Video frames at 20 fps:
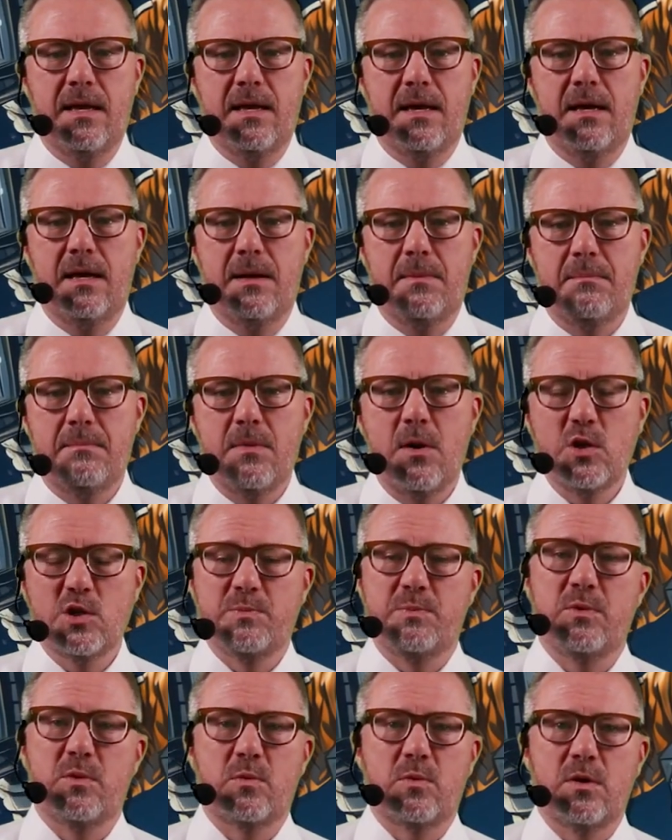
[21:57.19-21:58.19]

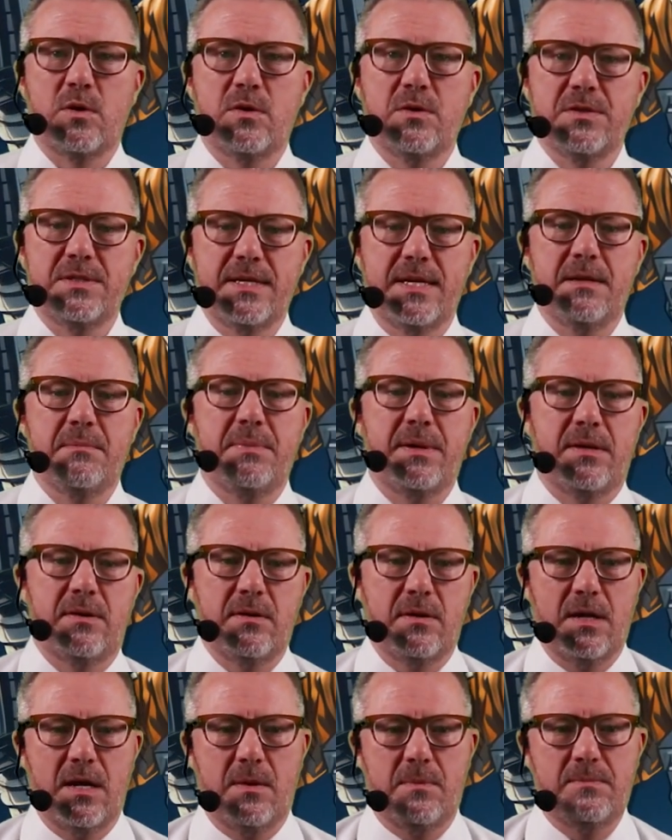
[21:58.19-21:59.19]
multiple roles in
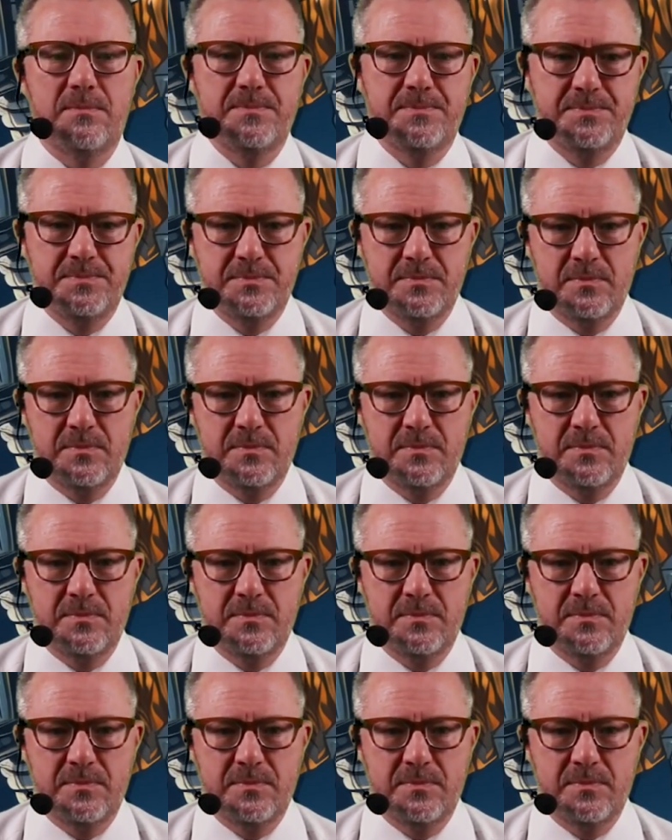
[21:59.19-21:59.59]
parallel.